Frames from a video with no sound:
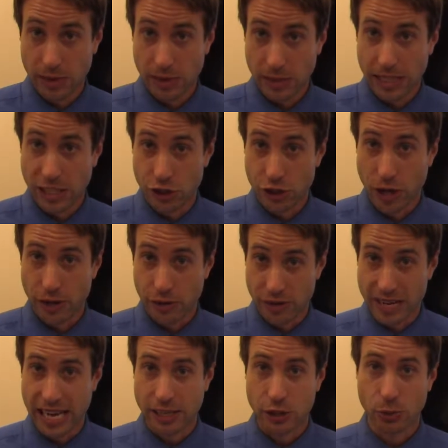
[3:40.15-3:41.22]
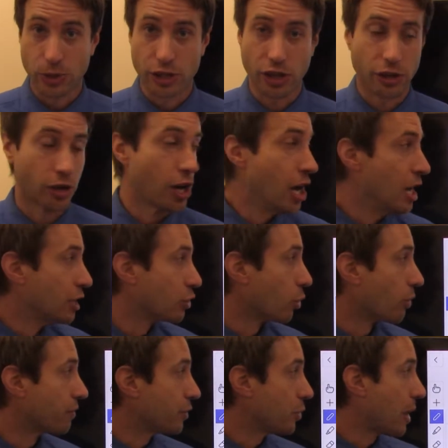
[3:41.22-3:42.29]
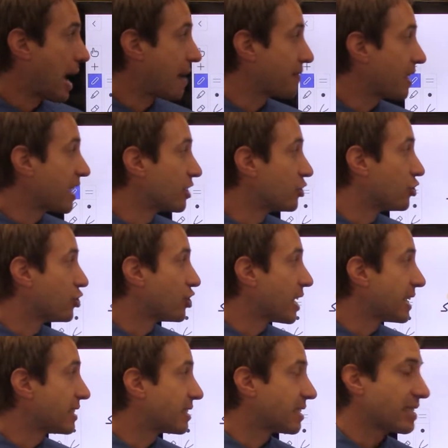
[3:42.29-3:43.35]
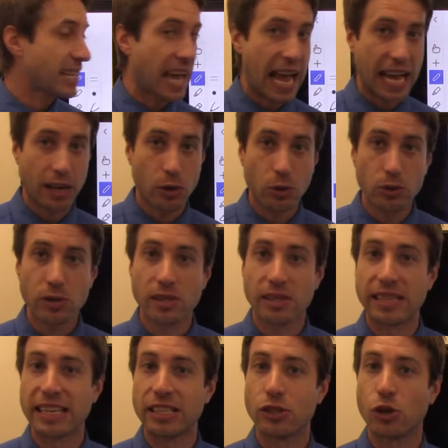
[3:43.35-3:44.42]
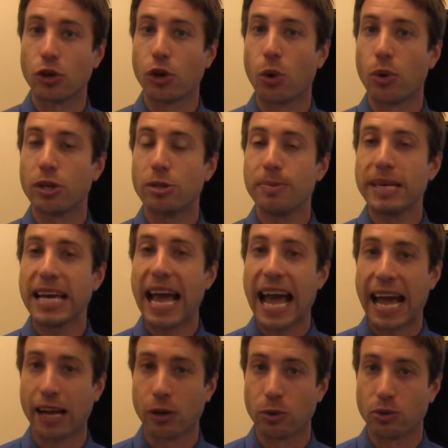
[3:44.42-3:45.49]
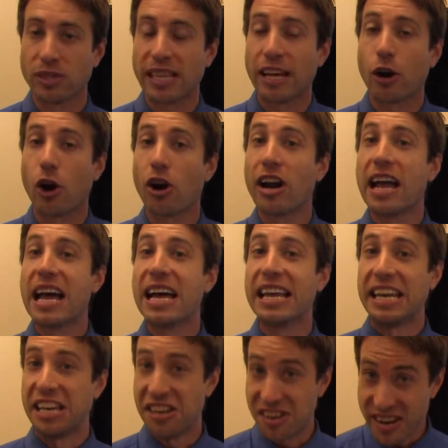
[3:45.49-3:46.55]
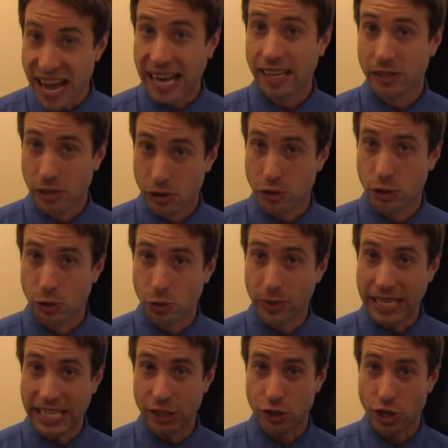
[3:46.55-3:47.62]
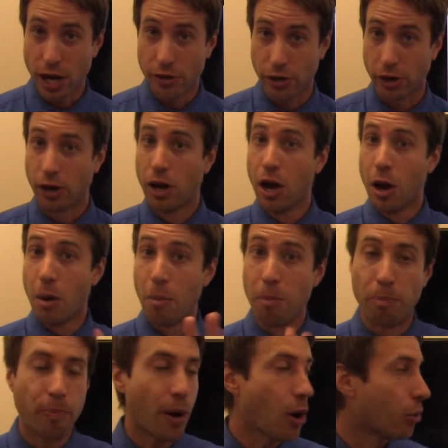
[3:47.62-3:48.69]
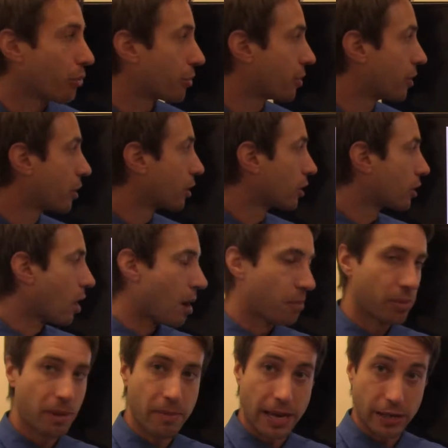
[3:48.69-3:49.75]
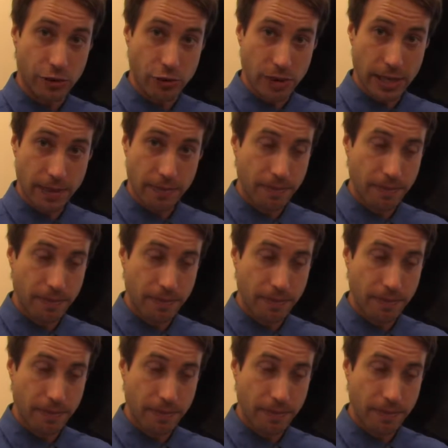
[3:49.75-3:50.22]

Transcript: each other, next to each other. So if you have adjacent angles, these are going to be angles that are next to each other. Both complementary